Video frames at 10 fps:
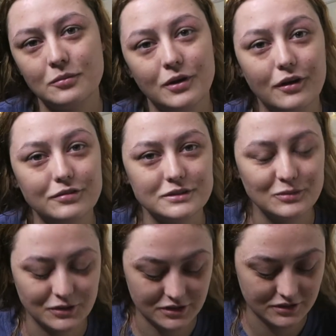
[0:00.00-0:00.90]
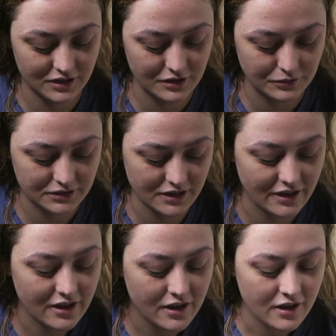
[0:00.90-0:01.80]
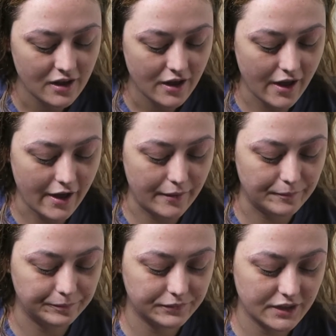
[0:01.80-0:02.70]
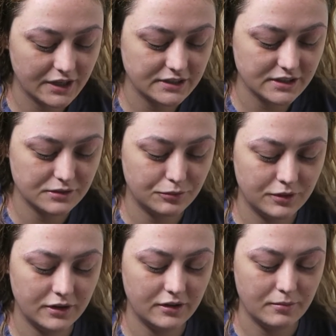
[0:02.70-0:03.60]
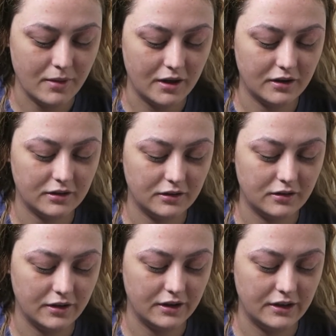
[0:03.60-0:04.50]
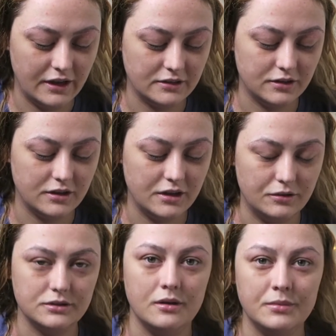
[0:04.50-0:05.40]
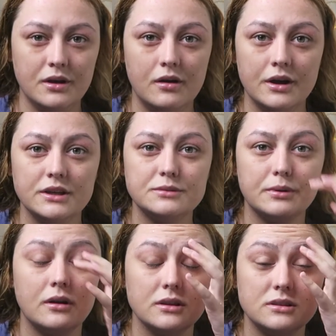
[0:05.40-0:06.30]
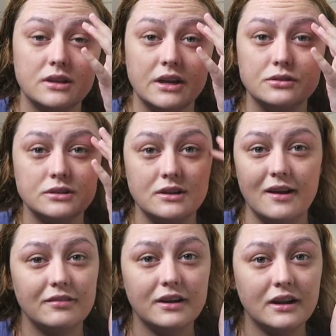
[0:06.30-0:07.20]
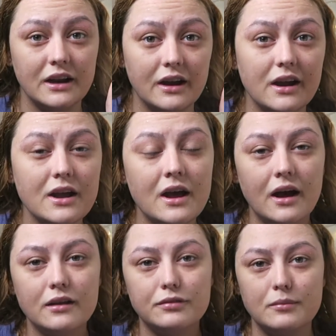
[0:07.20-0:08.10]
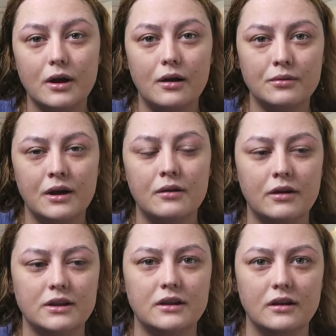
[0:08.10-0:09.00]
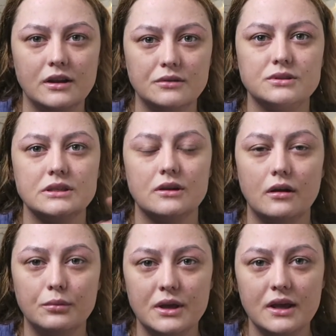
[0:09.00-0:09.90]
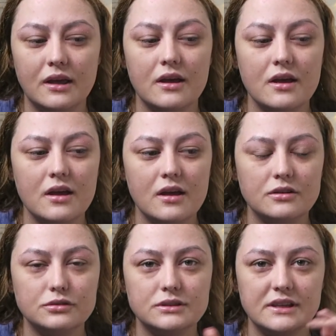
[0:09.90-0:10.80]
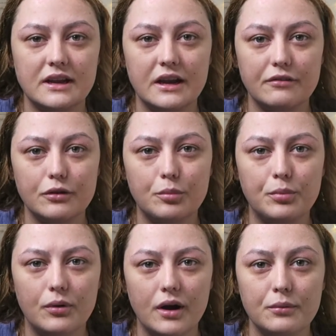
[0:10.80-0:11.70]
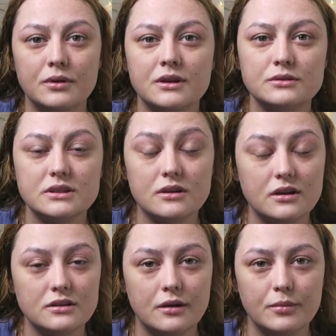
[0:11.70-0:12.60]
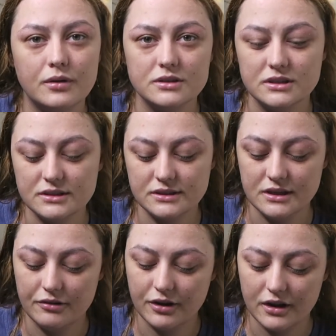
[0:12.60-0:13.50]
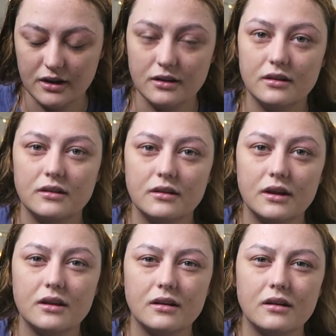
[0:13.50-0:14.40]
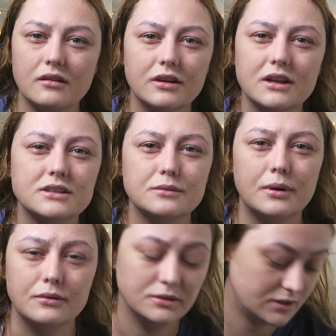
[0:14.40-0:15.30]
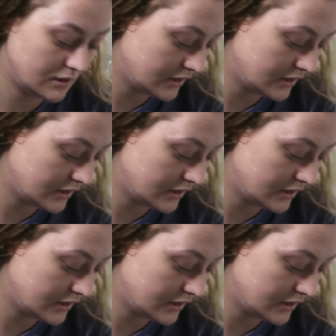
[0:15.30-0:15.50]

coming off as much as it used to. This is one of the medical kind of things I'd use on my eyes, because they just never clear, and if I'm going out or anything I'll use this all week just to clear it up. But I wouldn't use this all the time because it's a steroid and like you're not really supposed to,